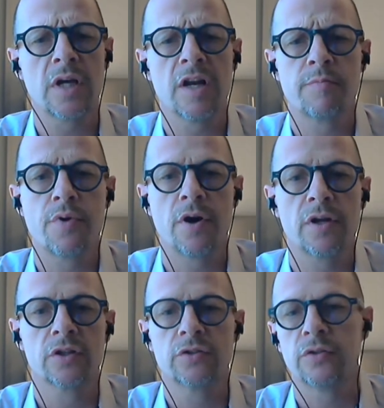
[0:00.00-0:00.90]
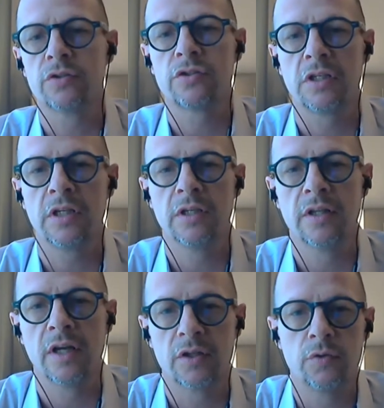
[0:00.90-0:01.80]
what kind of products do you
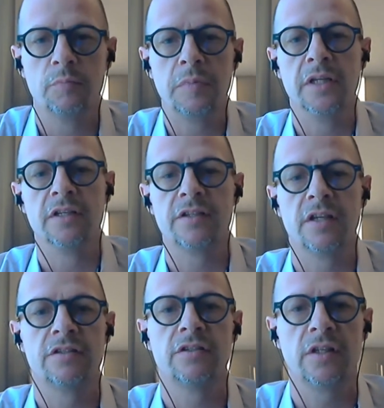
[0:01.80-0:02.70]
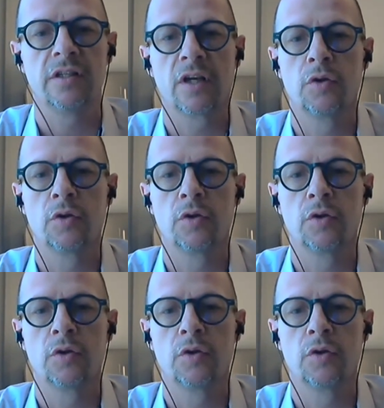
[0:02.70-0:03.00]
see that could be a necessity,